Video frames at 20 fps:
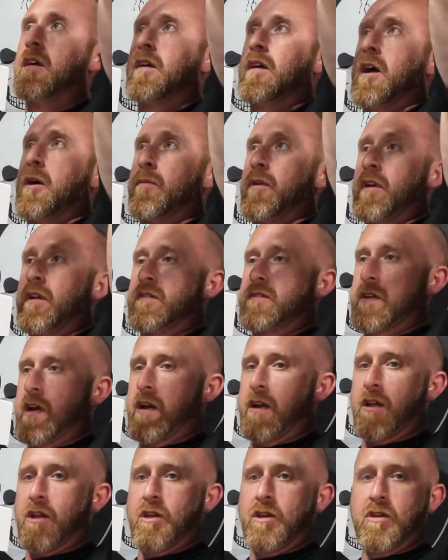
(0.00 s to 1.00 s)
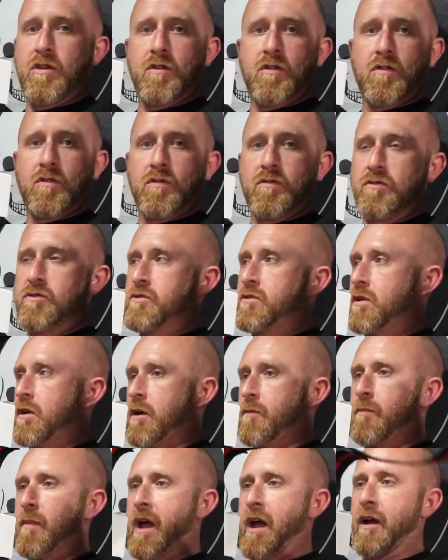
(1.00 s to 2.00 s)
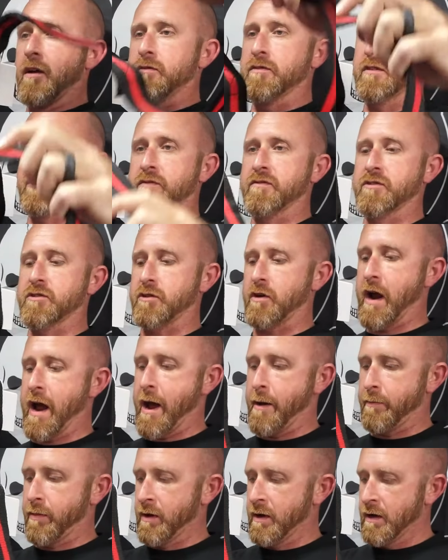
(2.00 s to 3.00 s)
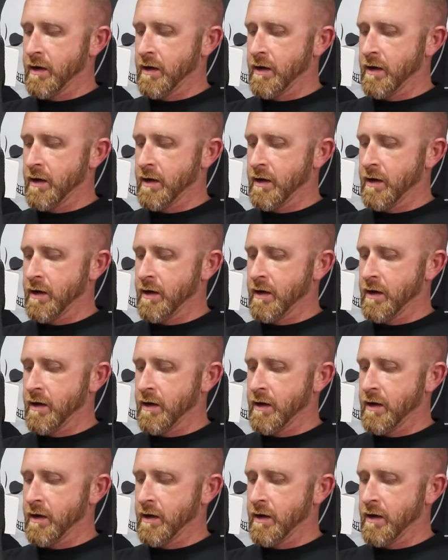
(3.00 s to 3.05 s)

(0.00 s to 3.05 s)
I mean, it's got a huge amount of strap.